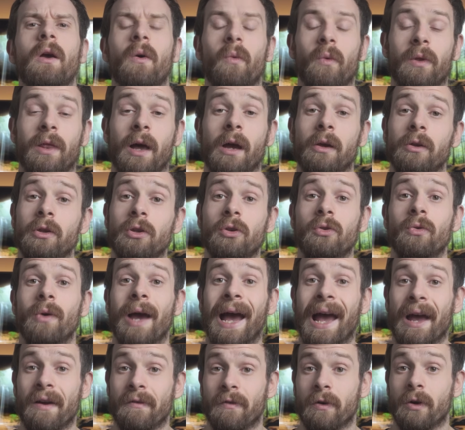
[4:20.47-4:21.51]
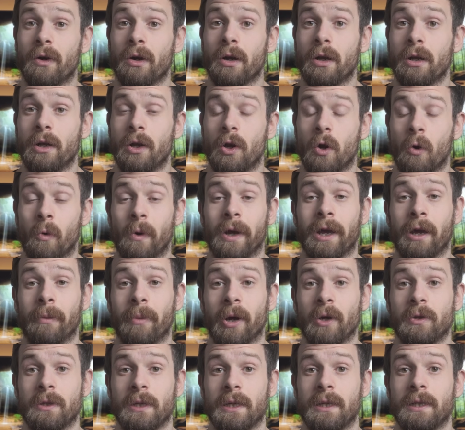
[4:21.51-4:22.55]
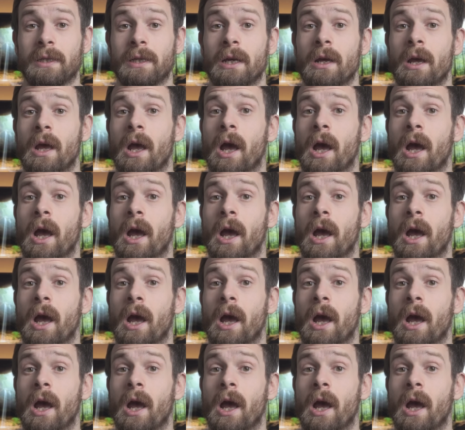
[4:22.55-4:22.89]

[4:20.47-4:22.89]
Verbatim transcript: without you ever knowing about it